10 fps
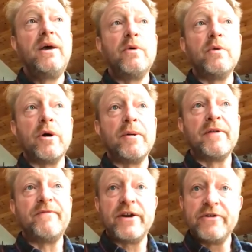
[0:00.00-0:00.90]
we worry
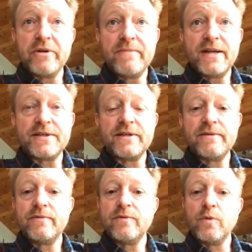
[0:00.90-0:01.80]
about veterinary
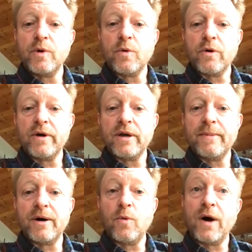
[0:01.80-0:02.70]
medicine, we worry
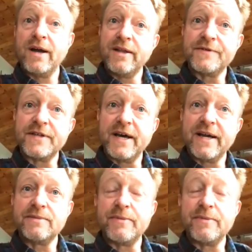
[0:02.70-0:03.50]
about wildlife science,